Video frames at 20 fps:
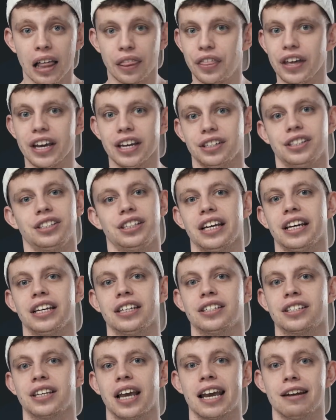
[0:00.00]
this
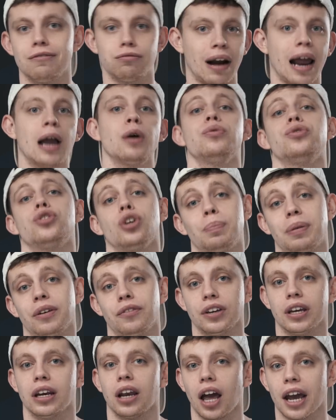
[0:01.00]
is a roundup,
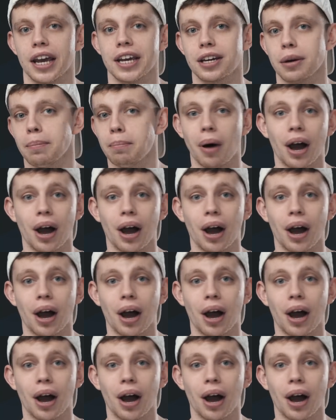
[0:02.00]
if you like,